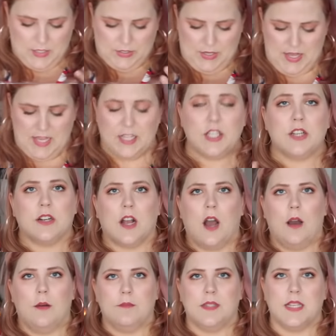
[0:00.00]
So this shirt
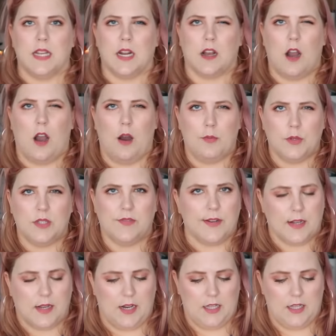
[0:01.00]
comes in a couple different